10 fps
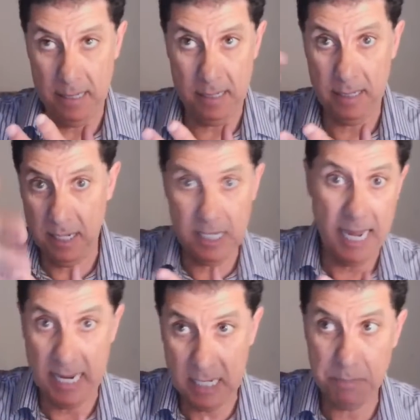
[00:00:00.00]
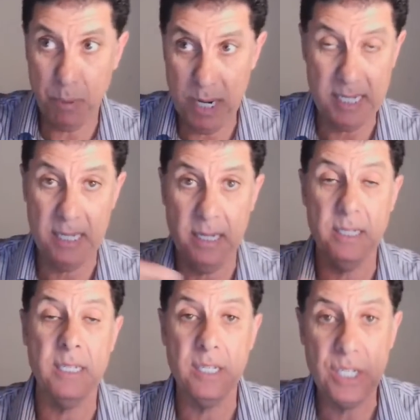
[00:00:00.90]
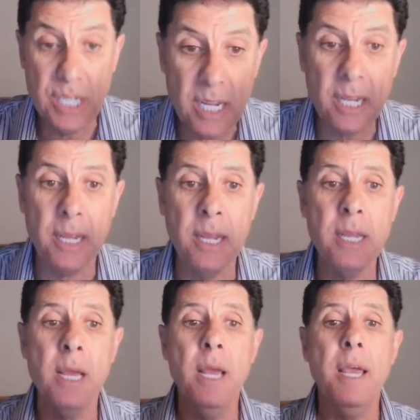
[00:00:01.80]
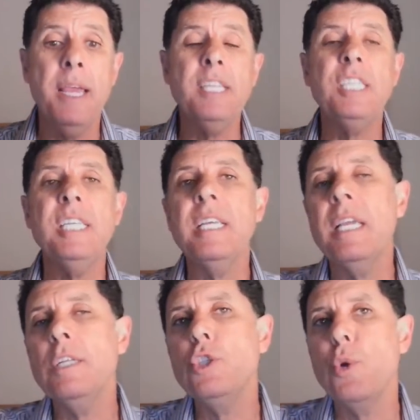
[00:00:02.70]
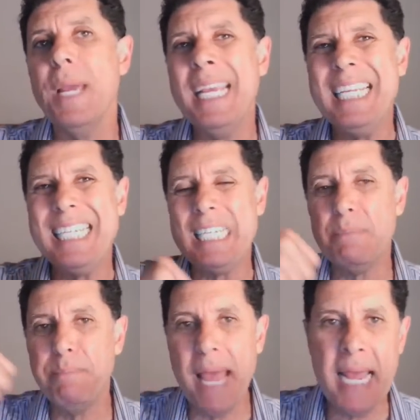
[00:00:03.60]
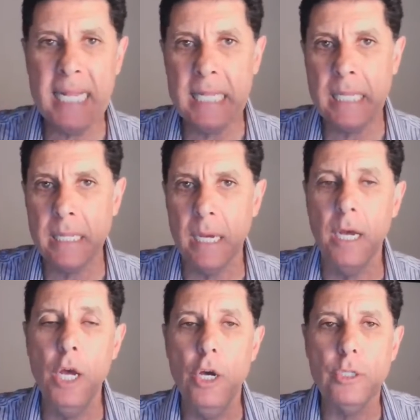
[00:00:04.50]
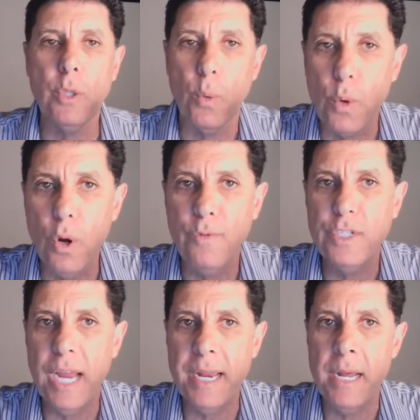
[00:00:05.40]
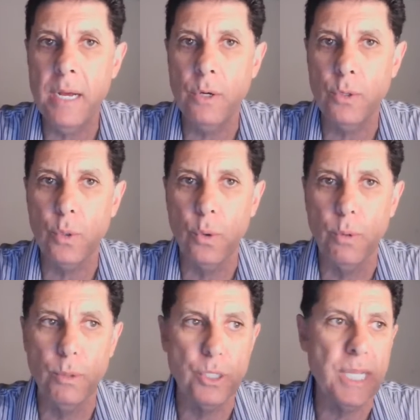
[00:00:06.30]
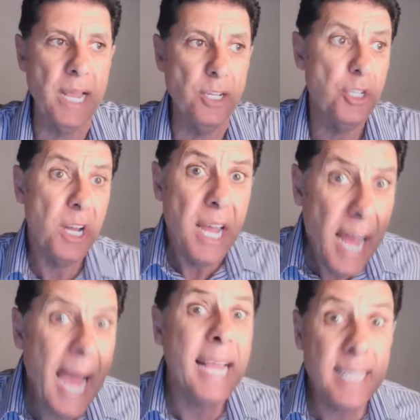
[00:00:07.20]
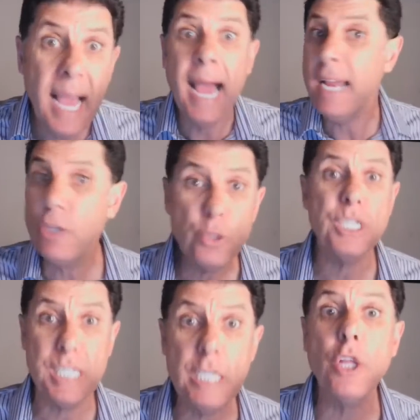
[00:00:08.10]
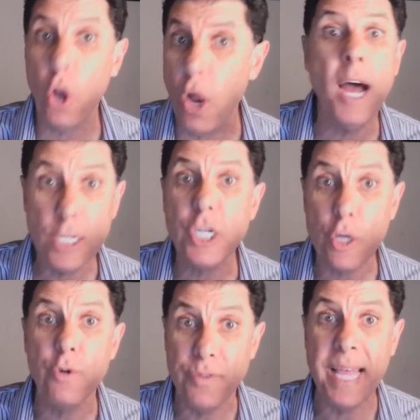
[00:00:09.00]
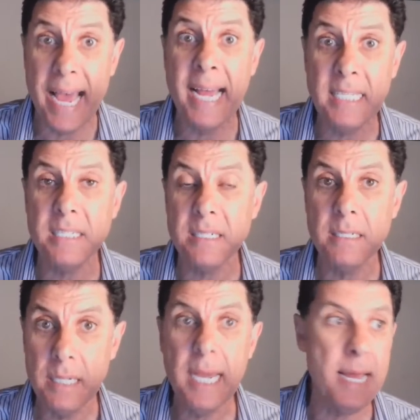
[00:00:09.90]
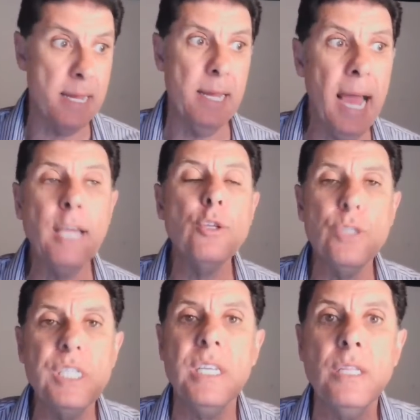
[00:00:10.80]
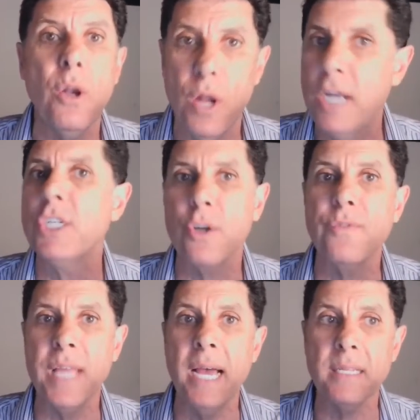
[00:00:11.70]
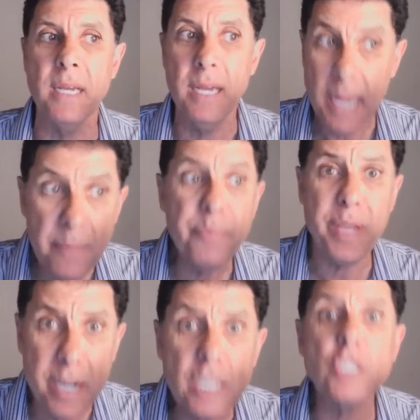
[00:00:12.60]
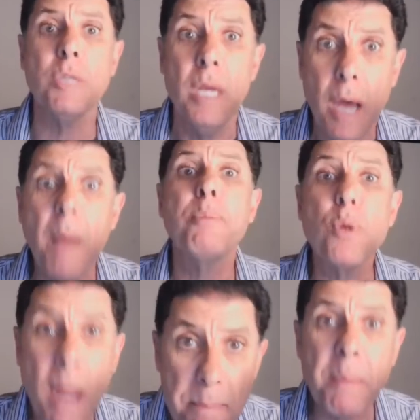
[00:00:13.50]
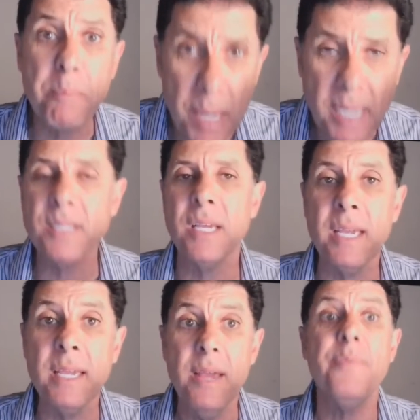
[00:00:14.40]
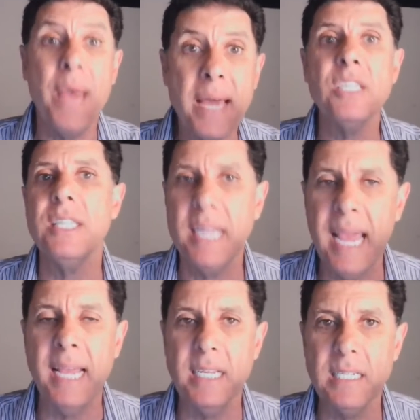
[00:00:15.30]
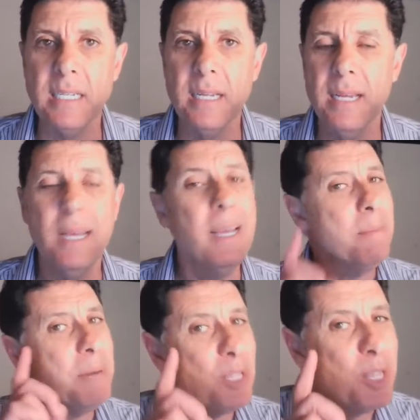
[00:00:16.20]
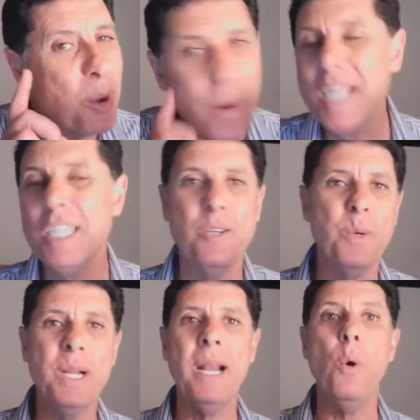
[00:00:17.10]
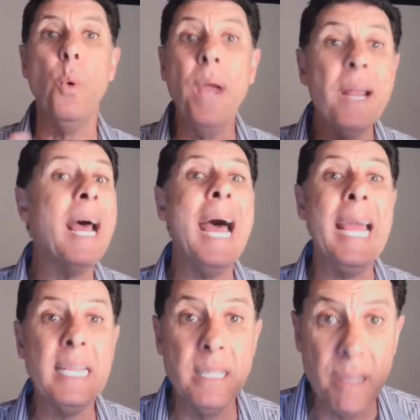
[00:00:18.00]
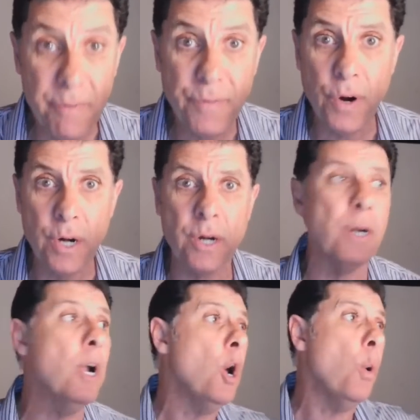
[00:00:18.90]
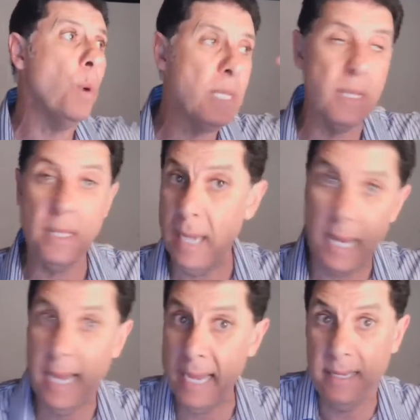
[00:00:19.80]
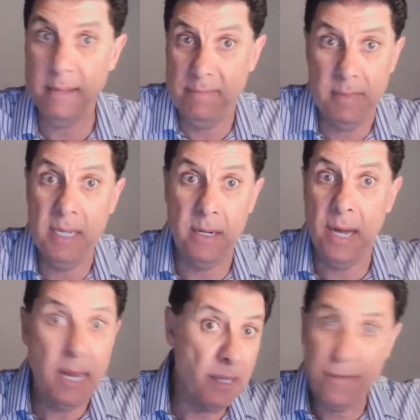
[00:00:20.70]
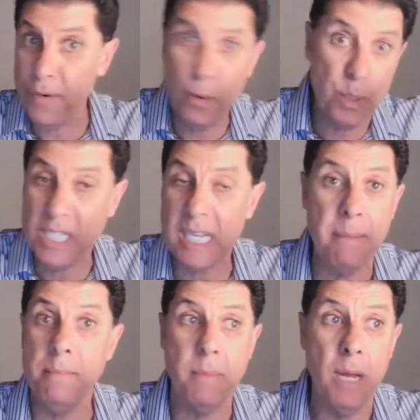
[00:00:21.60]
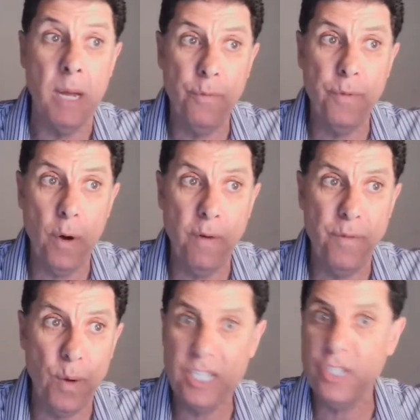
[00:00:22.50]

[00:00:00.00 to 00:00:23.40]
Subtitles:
in this case, President Xi, is seeking to expand the role of China on the global stage. I do see the logic of that. Yeah, I do see the logic of that. And there is a probability that is the case. But the question where I differ with I differ with some